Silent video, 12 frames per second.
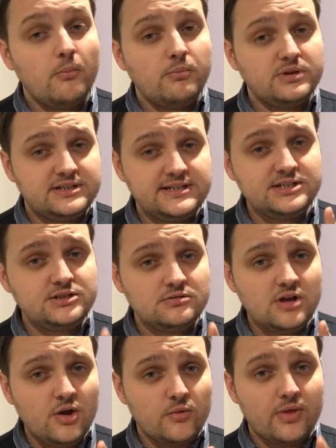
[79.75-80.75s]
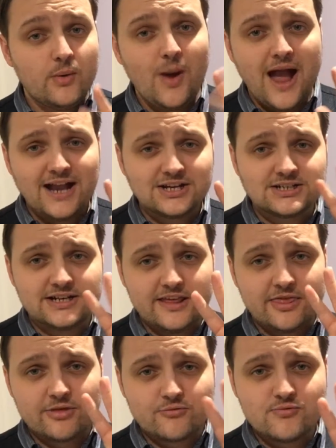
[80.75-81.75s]
But did you know there were actually
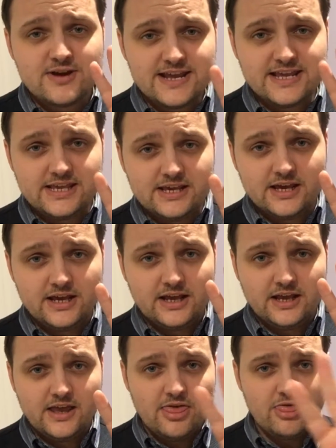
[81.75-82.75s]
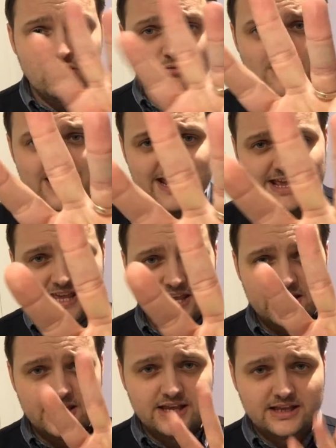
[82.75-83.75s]
three,
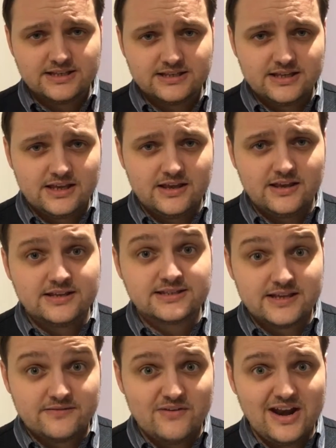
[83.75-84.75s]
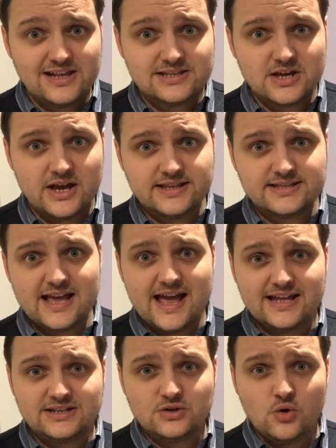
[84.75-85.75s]
three Saint Valentines,
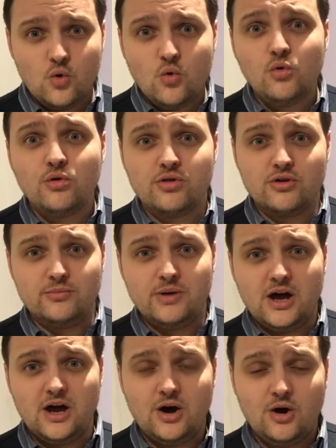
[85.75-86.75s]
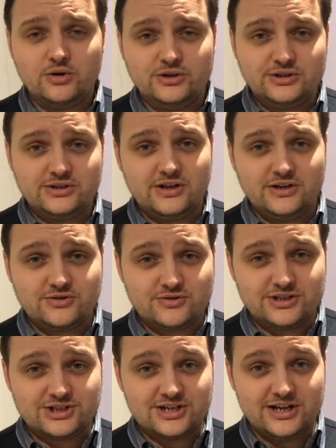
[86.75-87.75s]
and all of them are honoured,
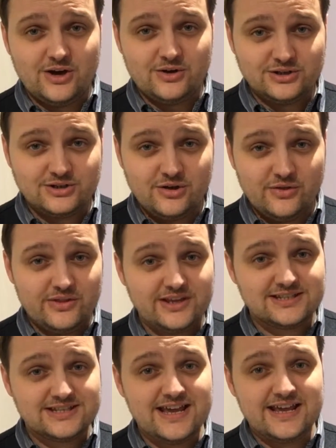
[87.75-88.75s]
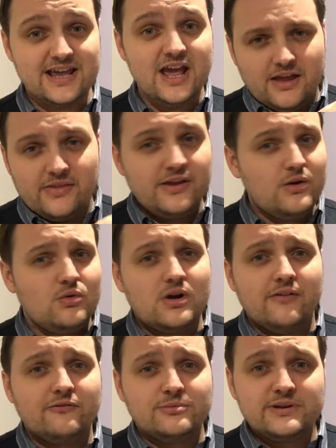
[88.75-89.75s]
traditionally honoured on this day, and they all
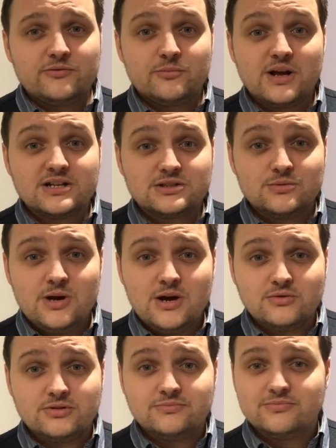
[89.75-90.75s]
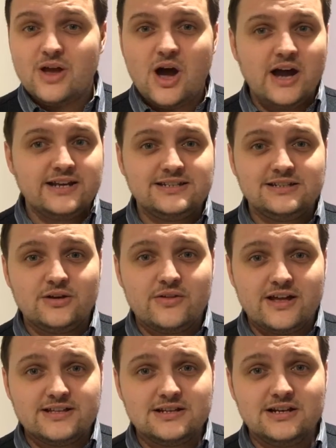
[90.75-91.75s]
come from different parts of the world. I didn't know
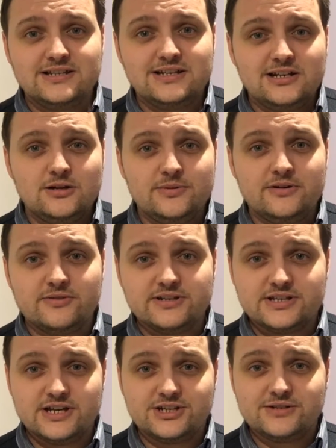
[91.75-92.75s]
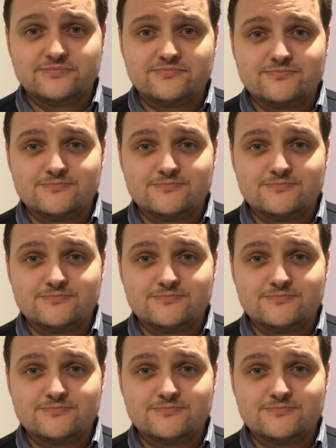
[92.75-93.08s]
that until I did a little bit of research.